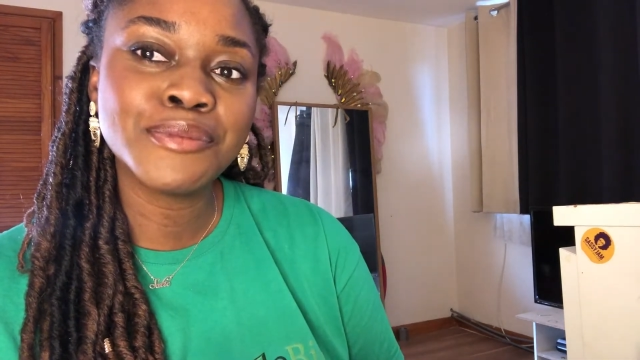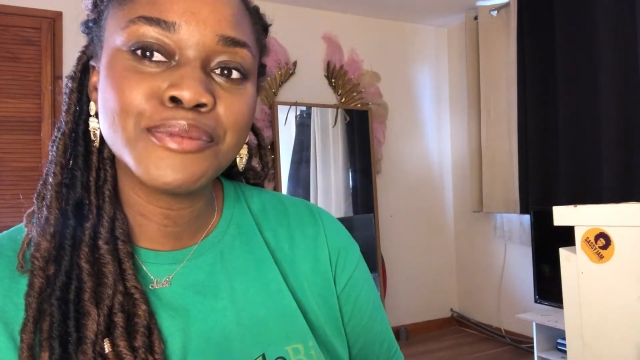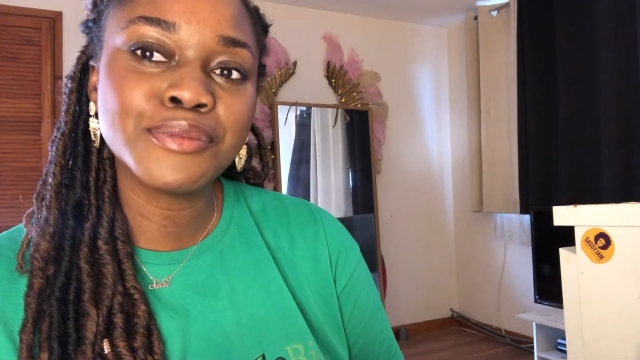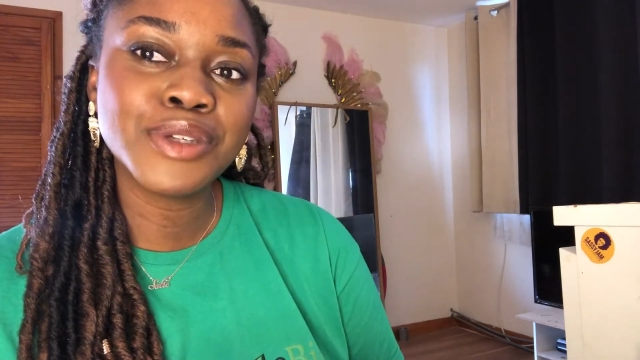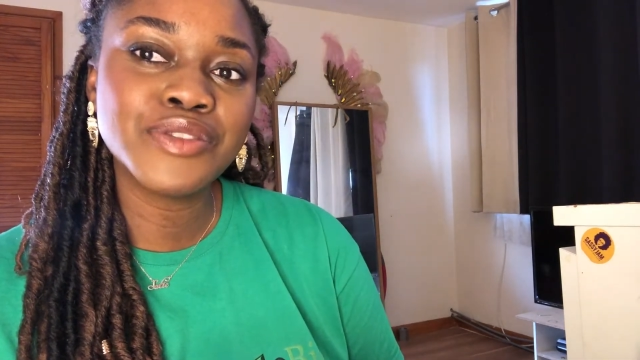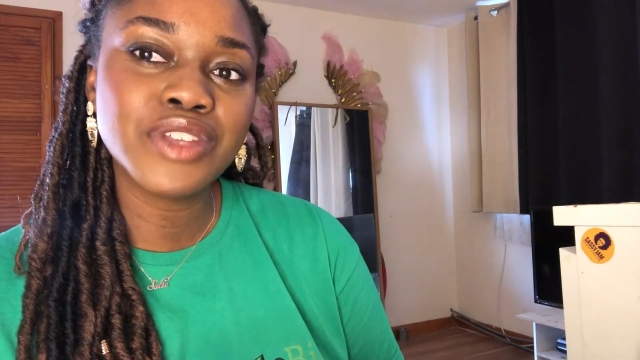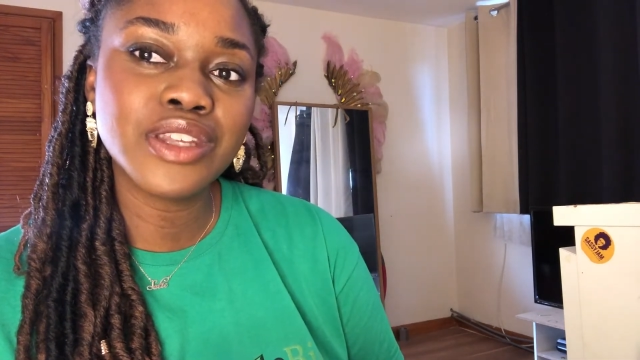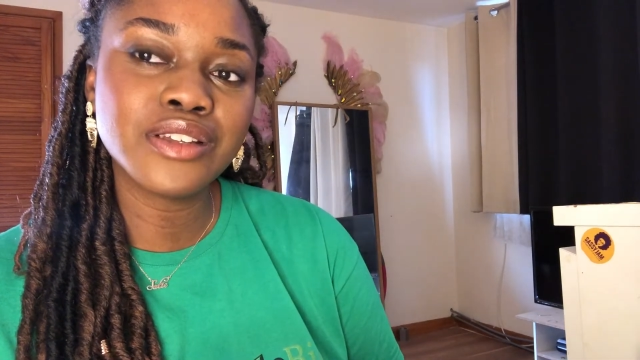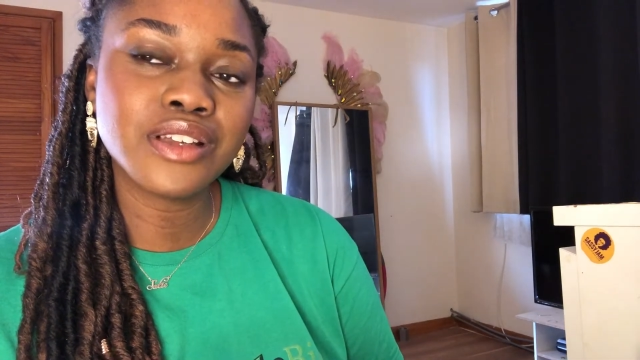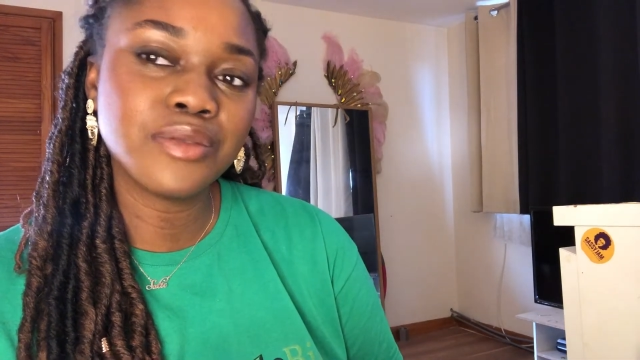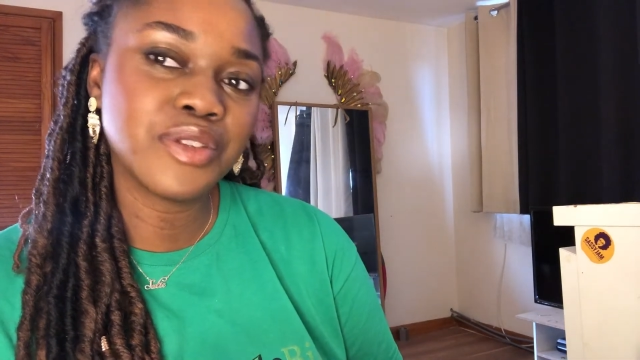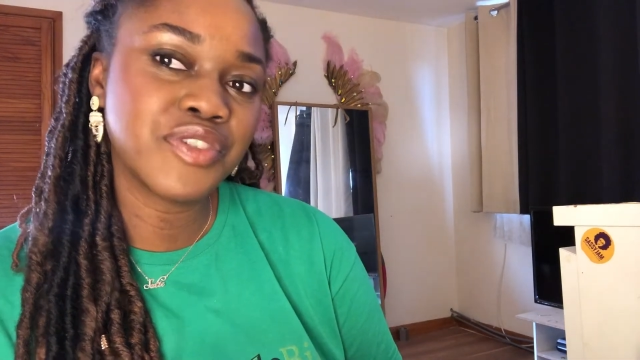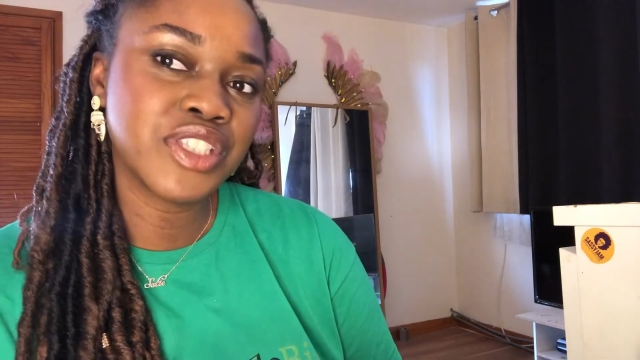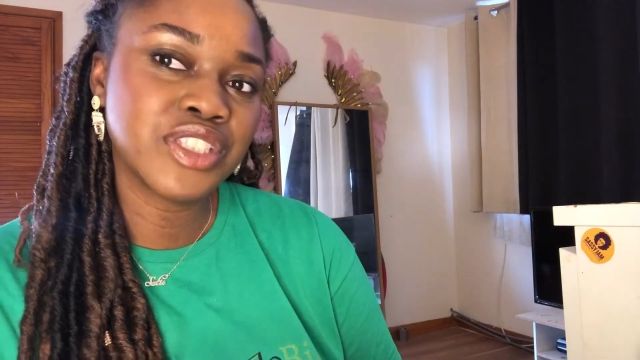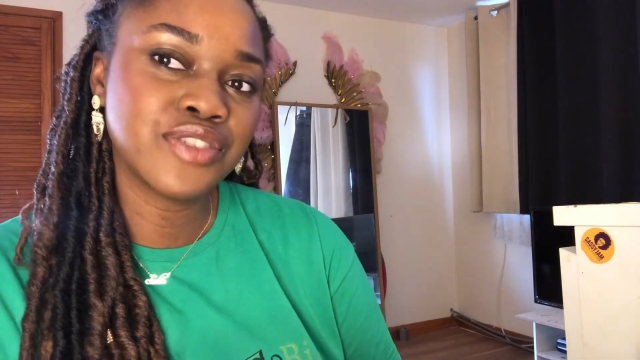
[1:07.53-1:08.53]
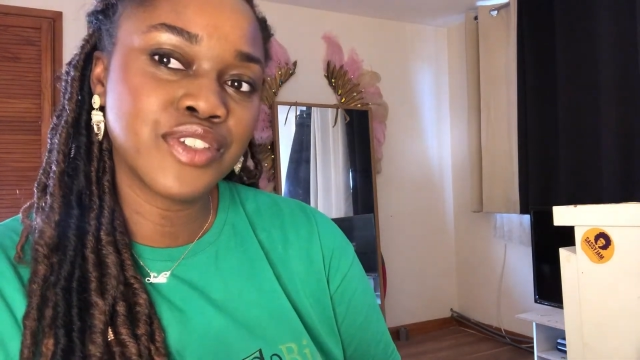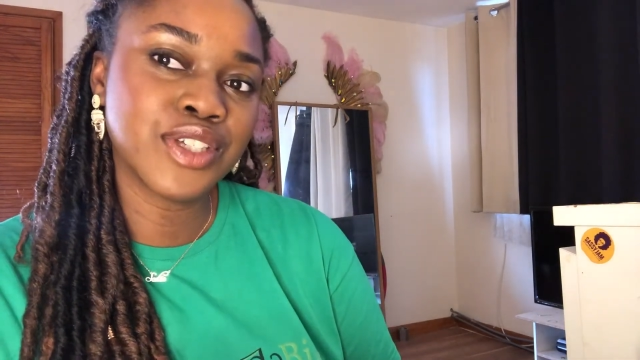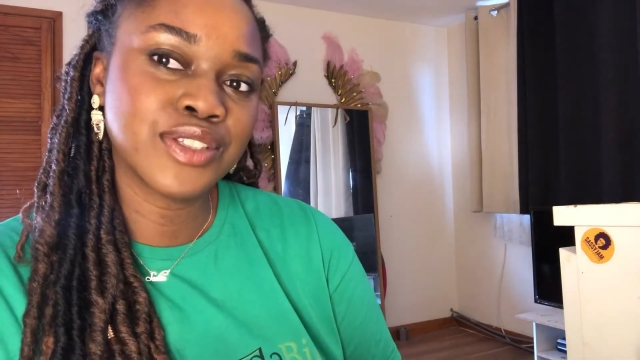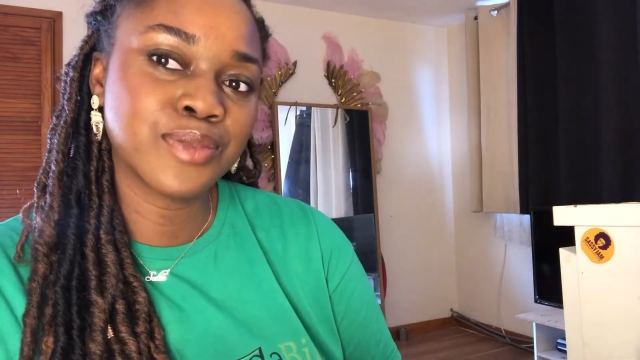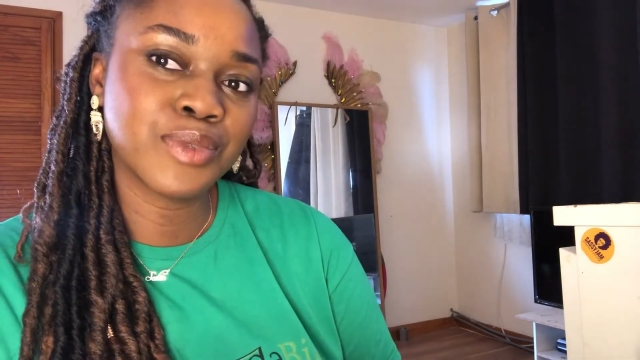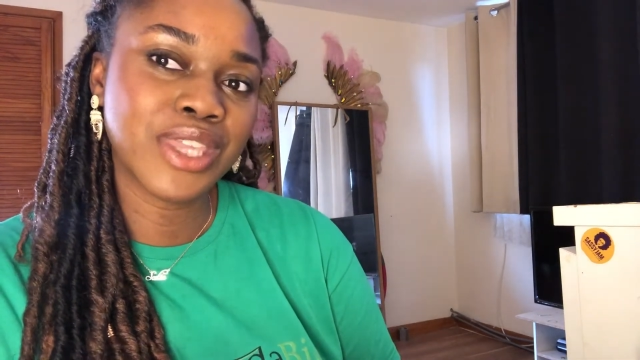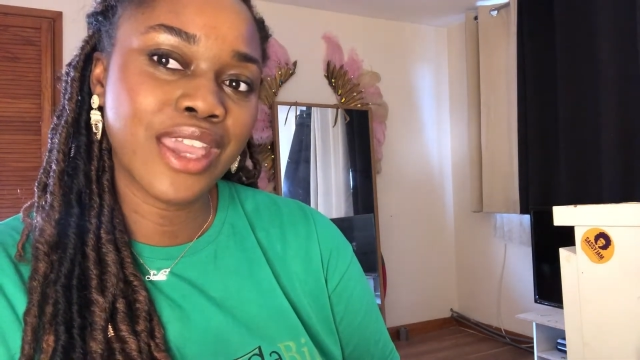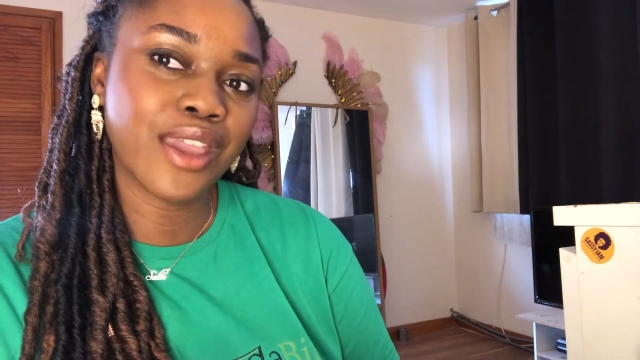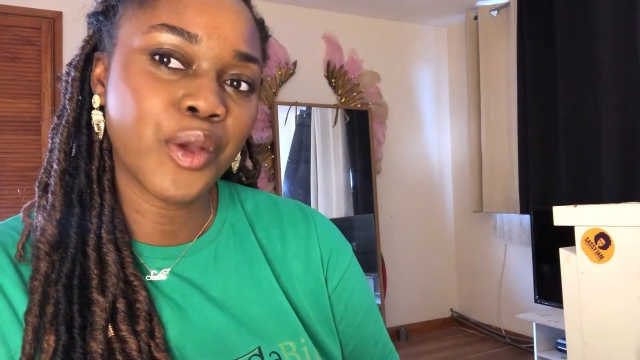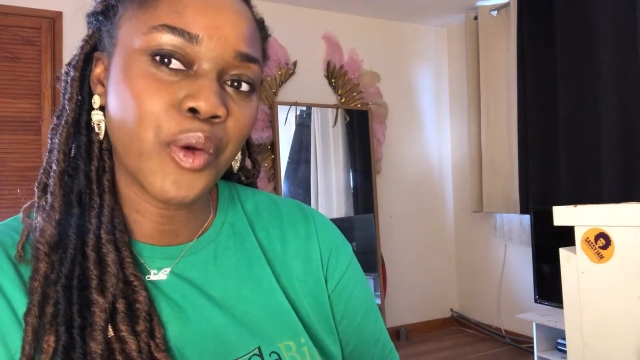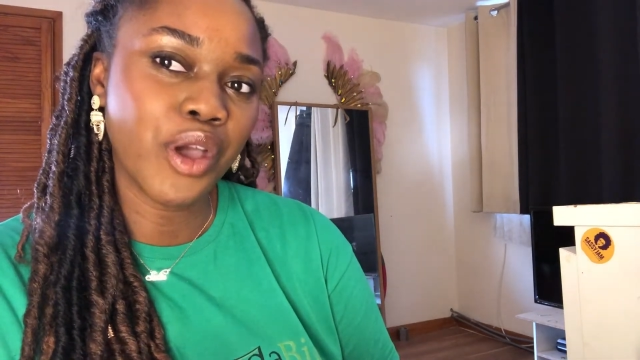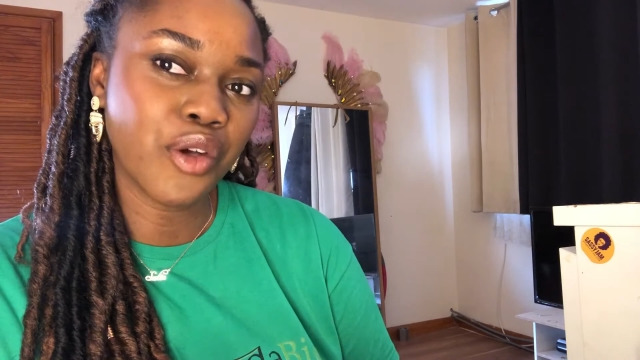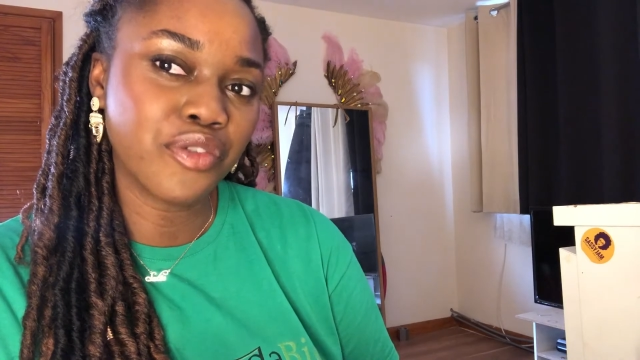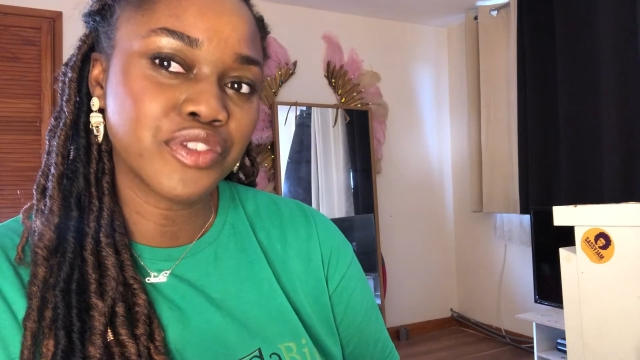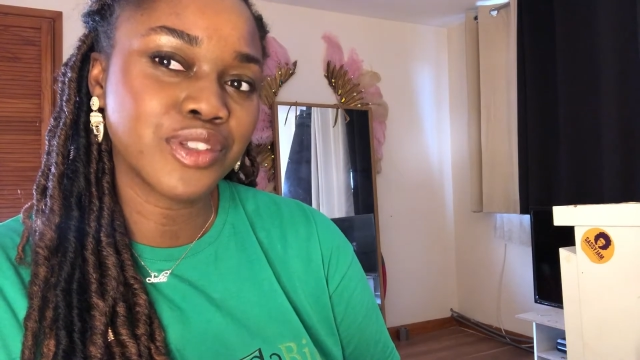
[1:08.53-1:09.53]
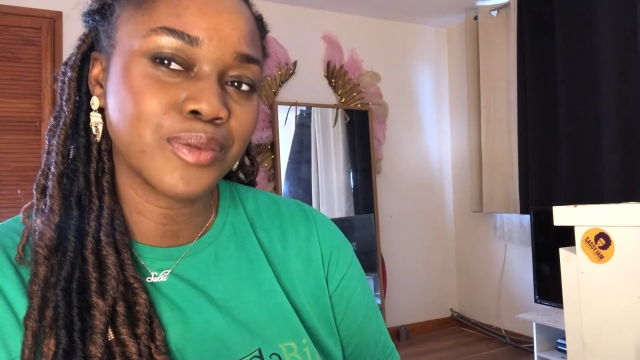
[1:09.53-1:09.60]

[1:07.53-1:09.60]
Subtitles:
We've done a couple of interviews and we get it quite often.